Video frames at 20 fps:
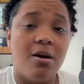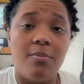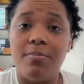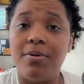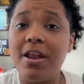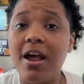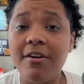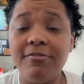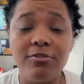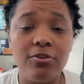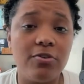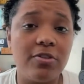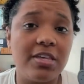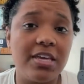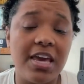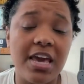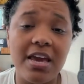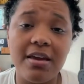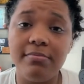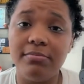But after the
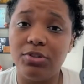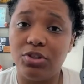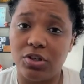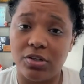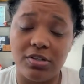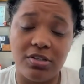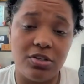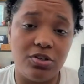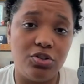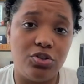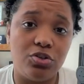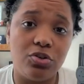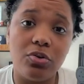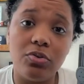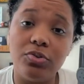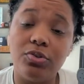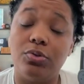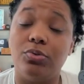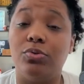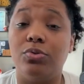game, Justin
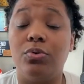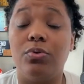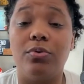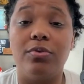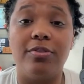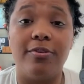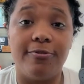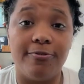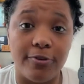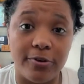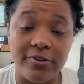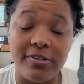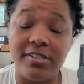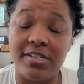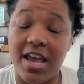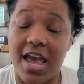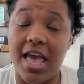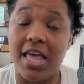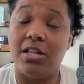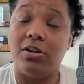Schultz, who scored the first
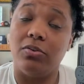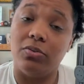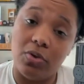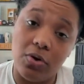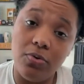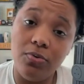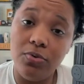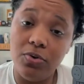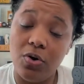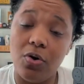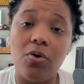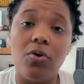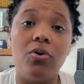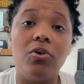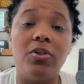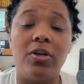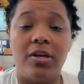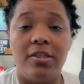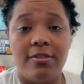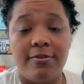and lone
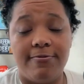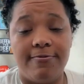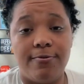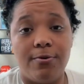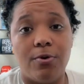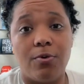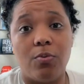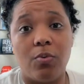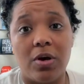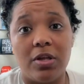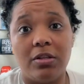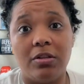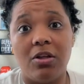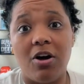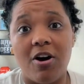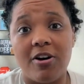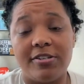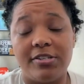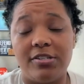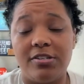goal in the 4-1
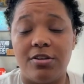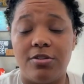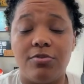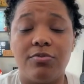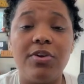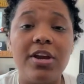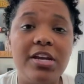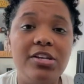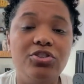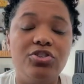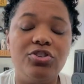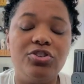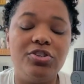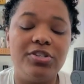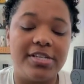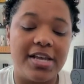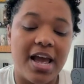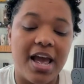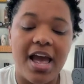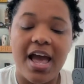loss to the
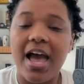Rangers,